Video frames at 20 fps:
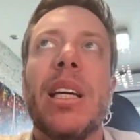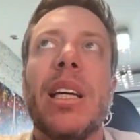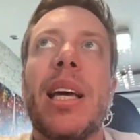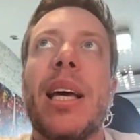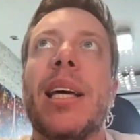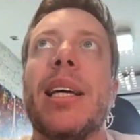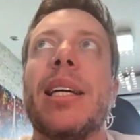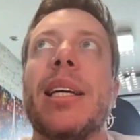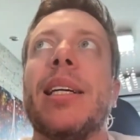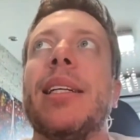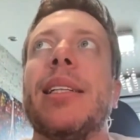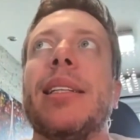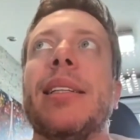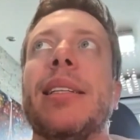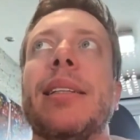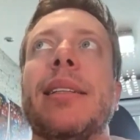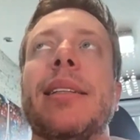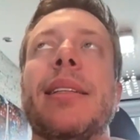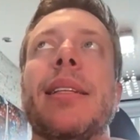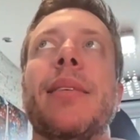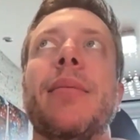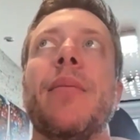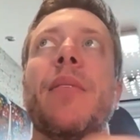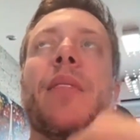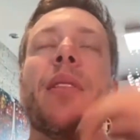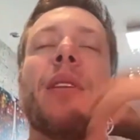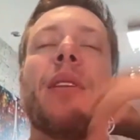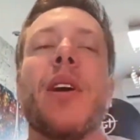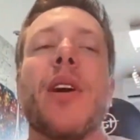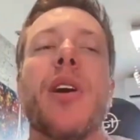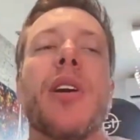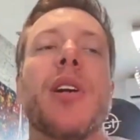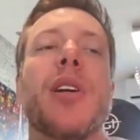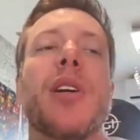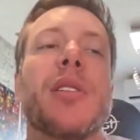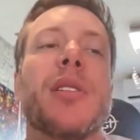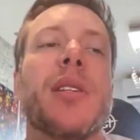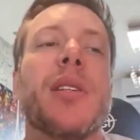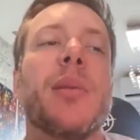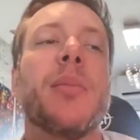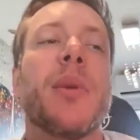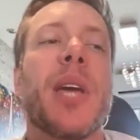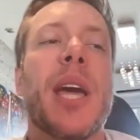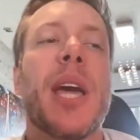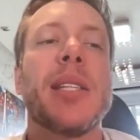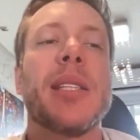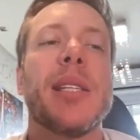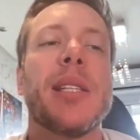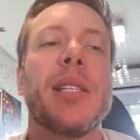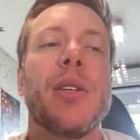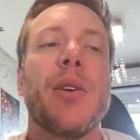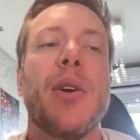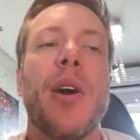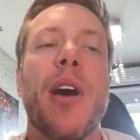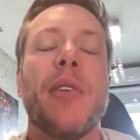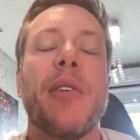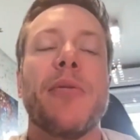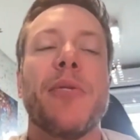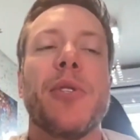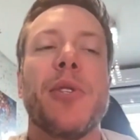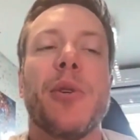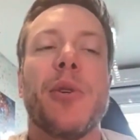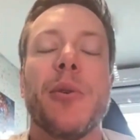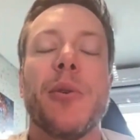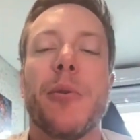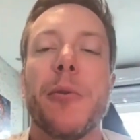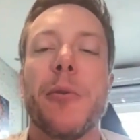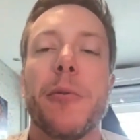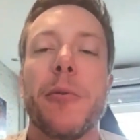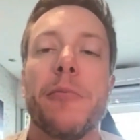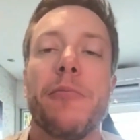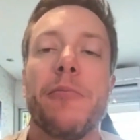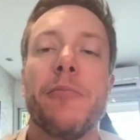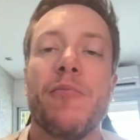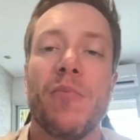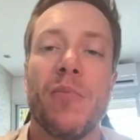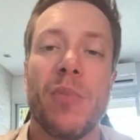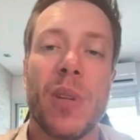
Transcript: yeah, there are some cases you have to